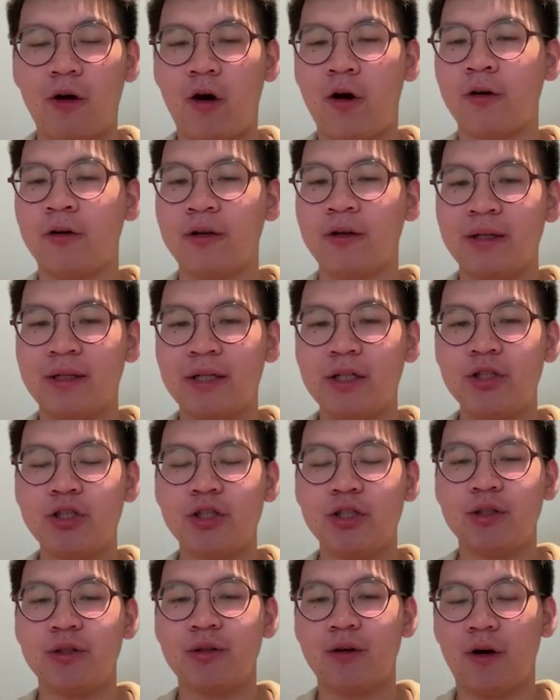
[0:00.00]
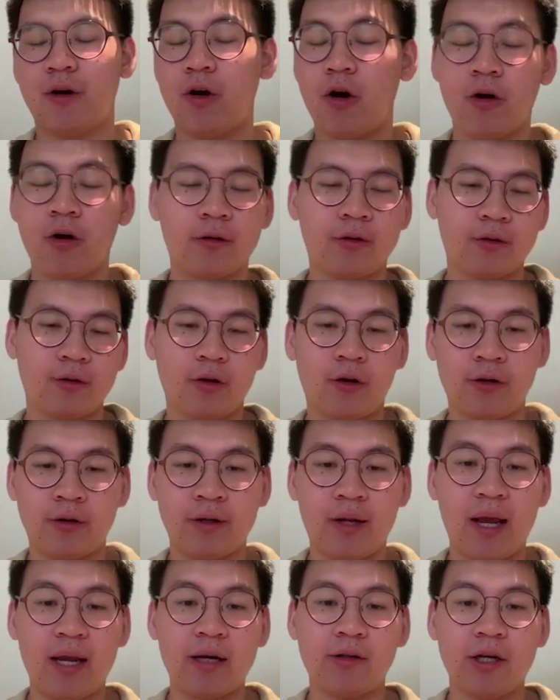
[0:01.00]
the niche, on
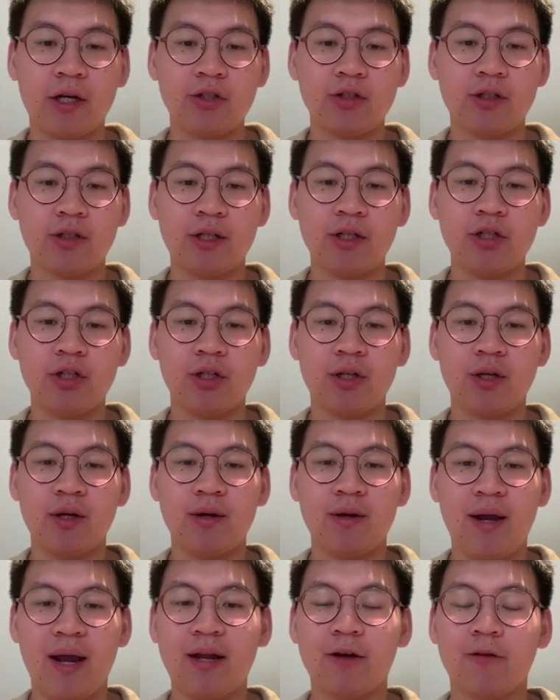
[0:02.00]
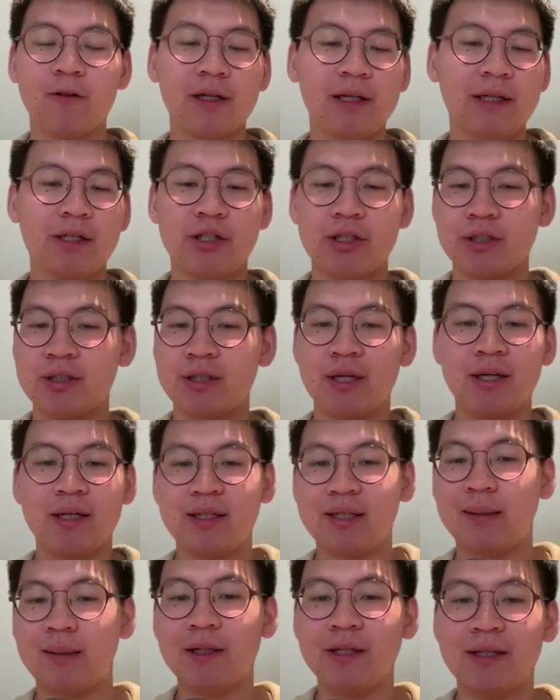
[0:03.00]
the education niche, and really just
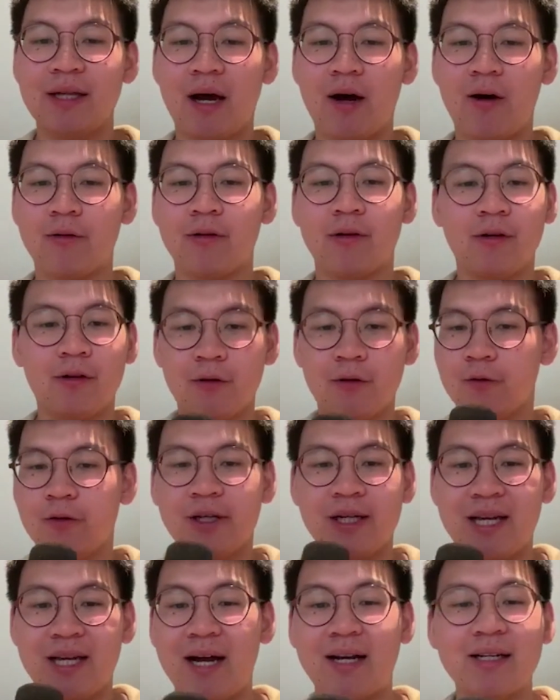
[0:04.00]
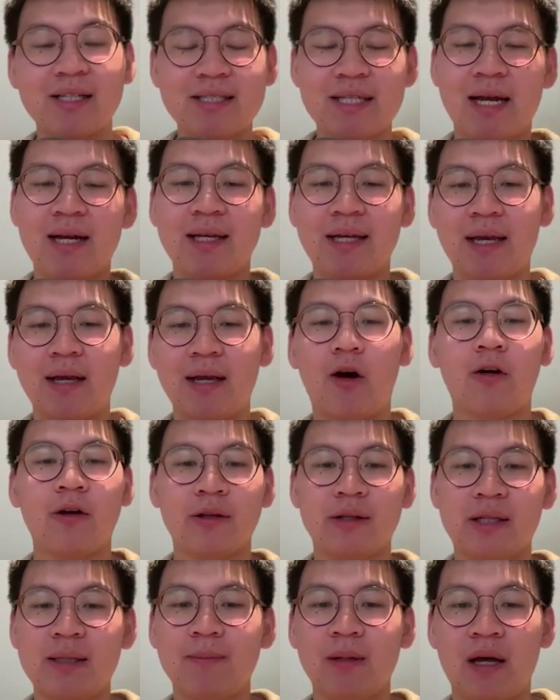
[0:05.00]
doubling down, really understanding it on
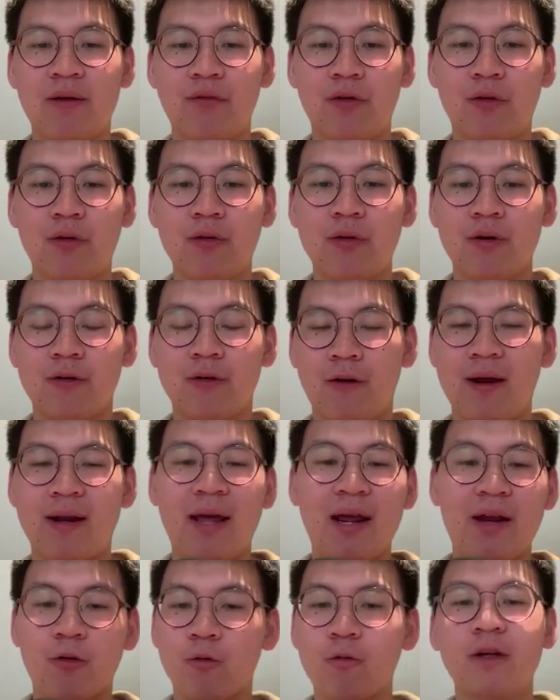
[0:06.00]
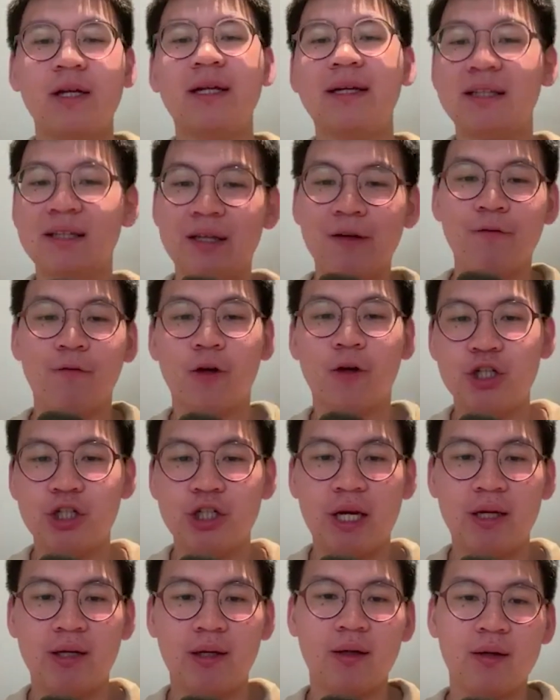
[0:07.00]
a deep level, right? And really
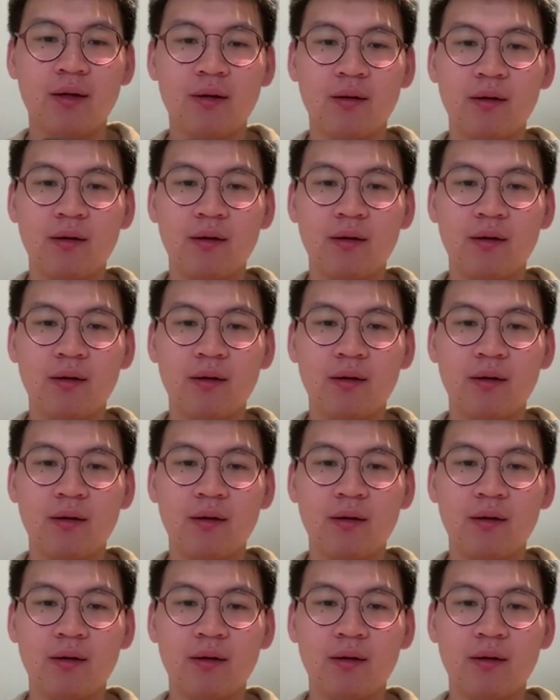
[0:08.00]
differentiating